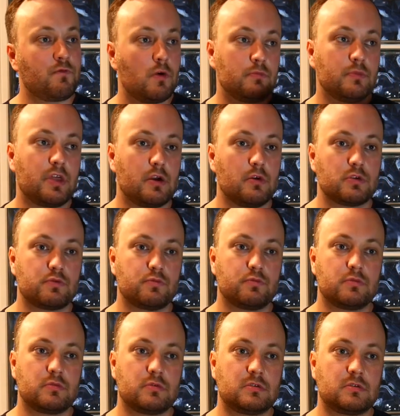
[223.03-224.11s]
from
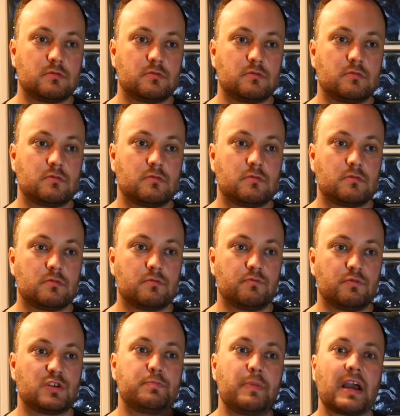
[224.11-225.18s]
those
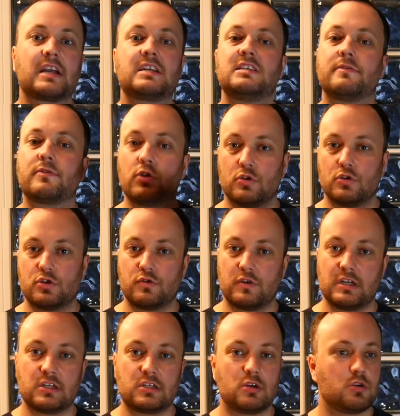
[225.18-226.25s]
respective
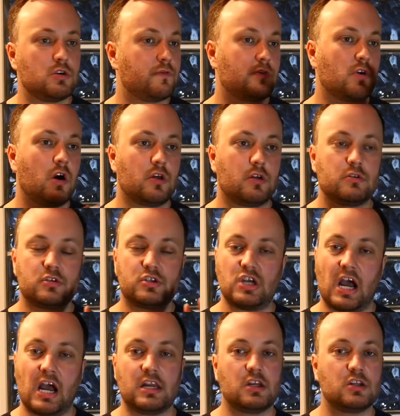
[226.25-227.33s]
countries. So you've got
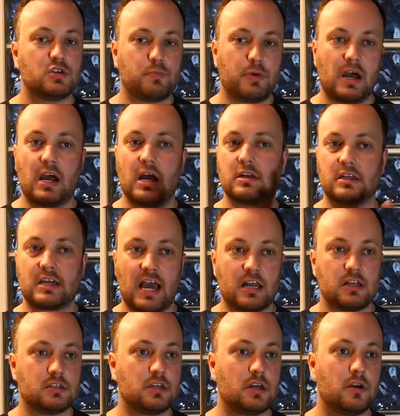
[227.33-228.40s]
China, Japan,
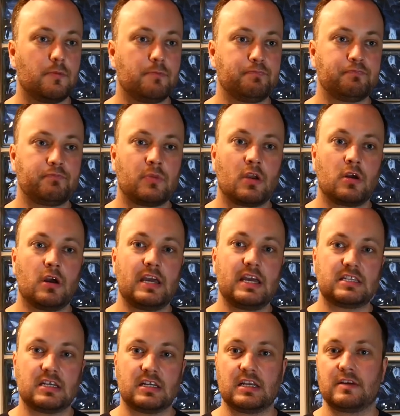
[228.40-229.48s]
Canada,
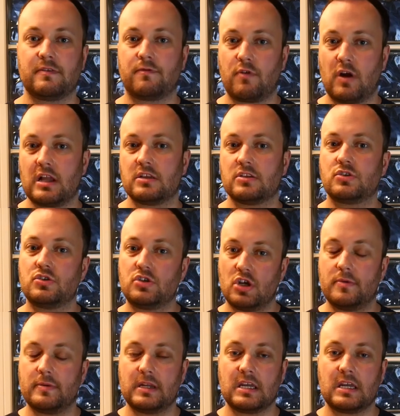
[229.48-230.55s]
Italy, France,
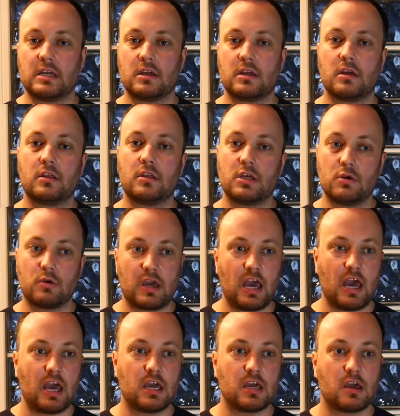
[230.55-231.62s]
Germany, the
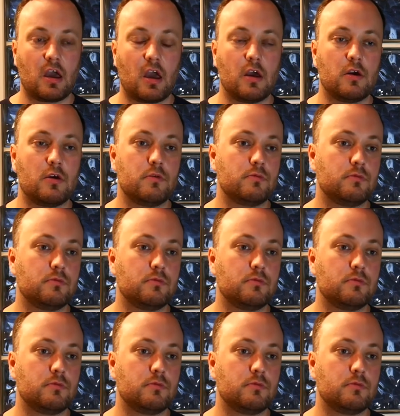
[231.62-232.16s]
UK.